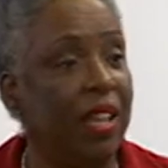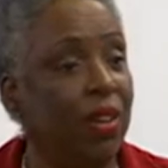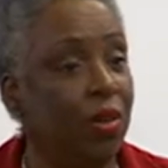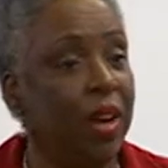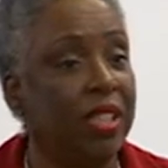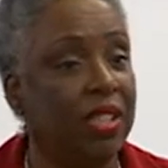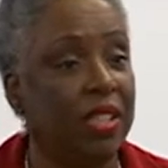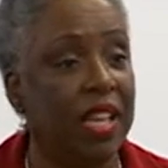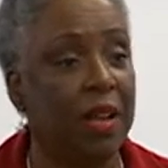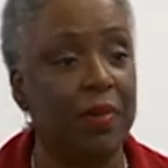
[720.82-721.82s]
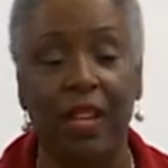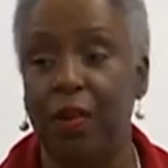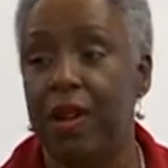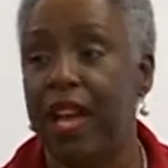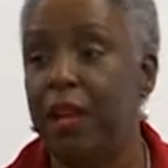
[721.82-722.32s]
integration came and they
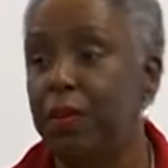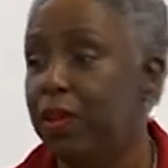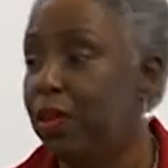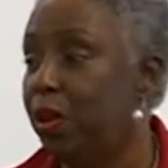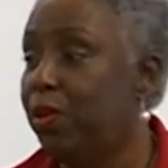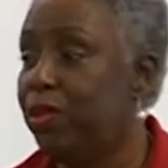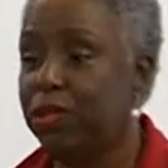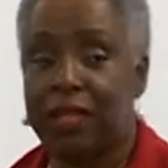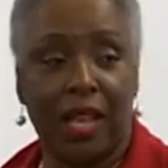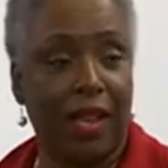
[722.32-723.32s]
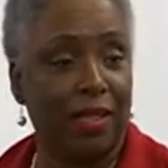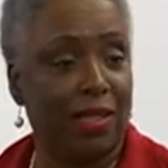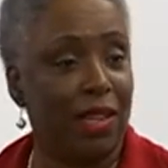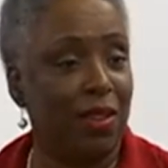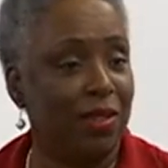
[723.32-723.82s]
were able to go to
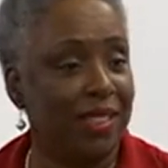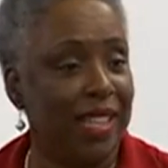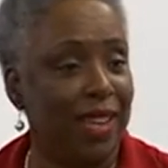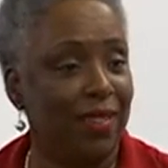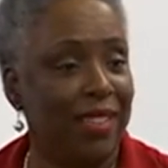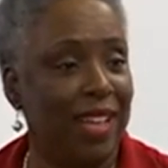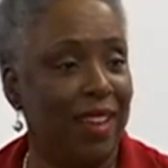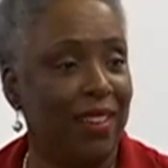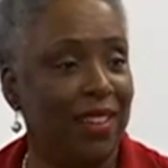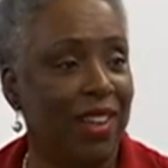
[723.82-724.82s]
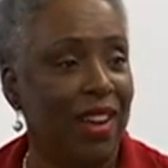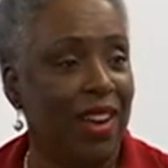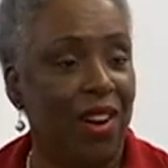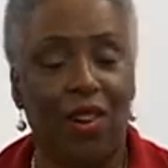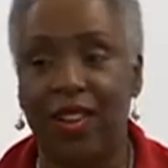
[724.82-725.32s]
Cain-Sloan's downtown,
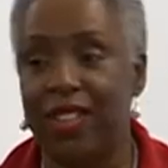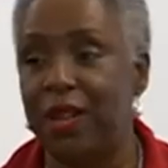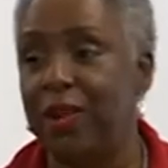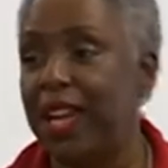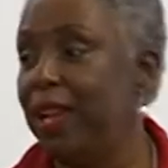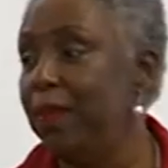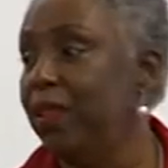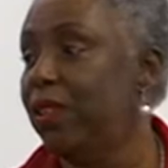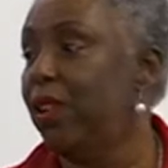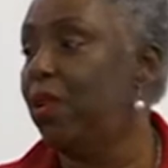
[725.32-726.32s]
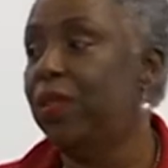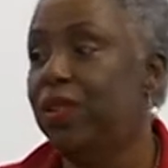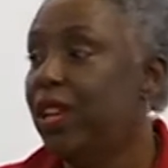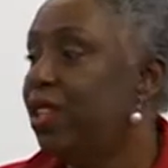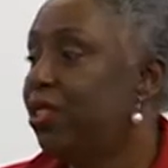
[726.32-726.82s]
or they were able to
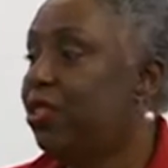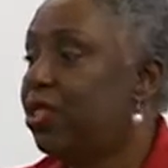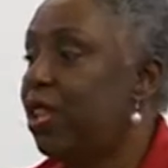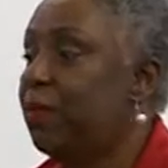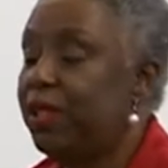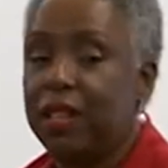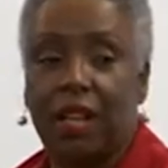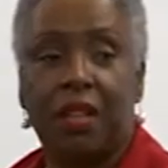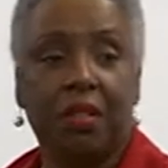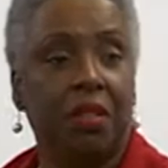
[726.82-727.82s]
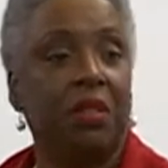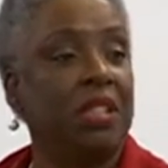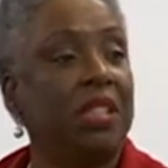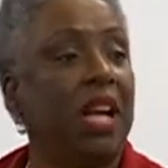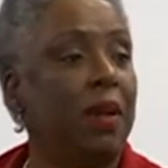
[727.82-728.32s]
go to some of the other
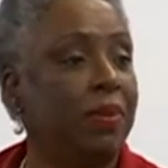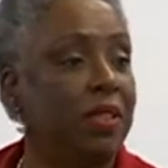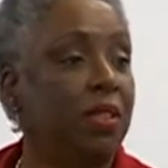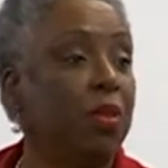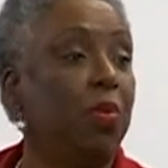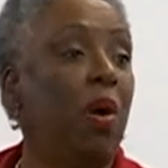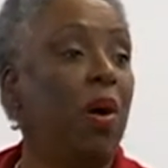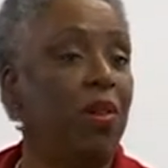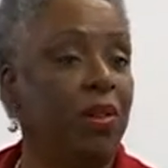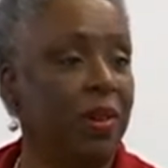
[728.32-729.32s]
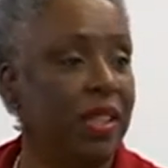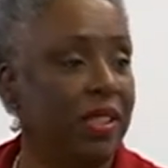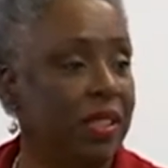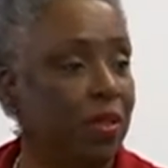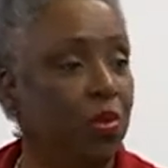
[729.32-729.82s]
shops, to the
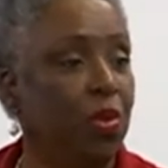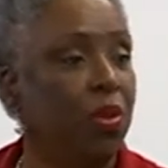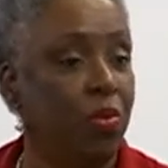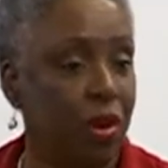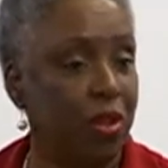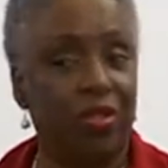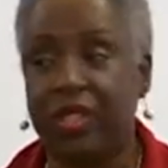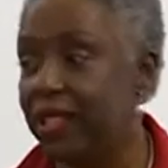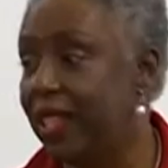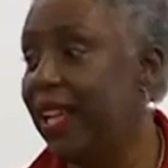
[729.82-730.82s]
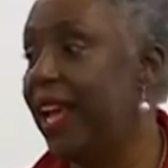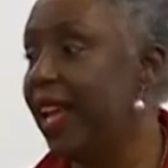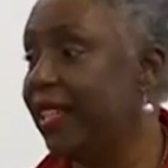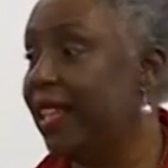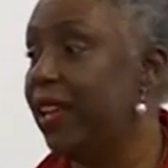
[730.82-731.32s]
Walgreens and Woolworths that they
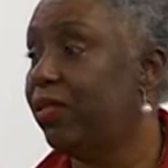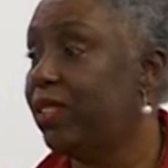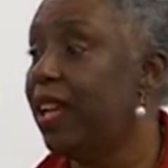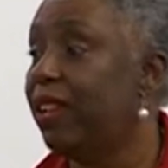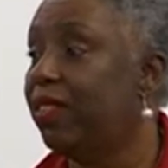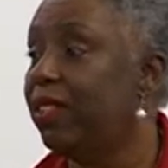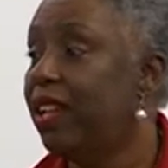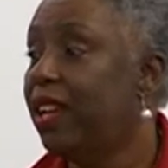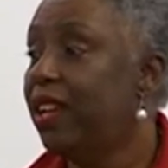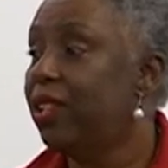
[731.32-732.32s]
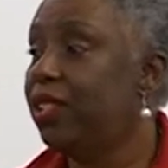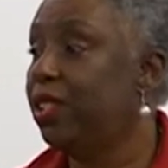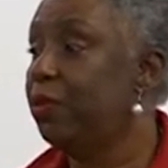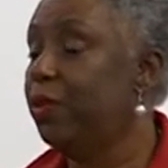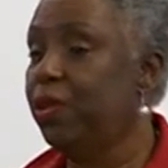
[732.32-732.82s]
had downtown, to
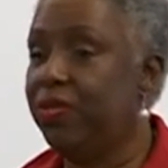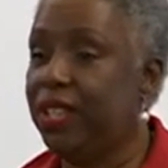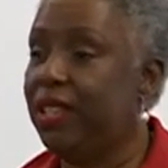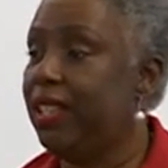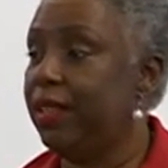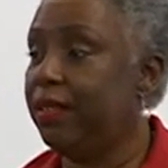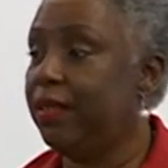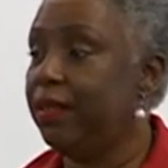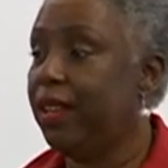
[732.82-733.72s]
the movie theater.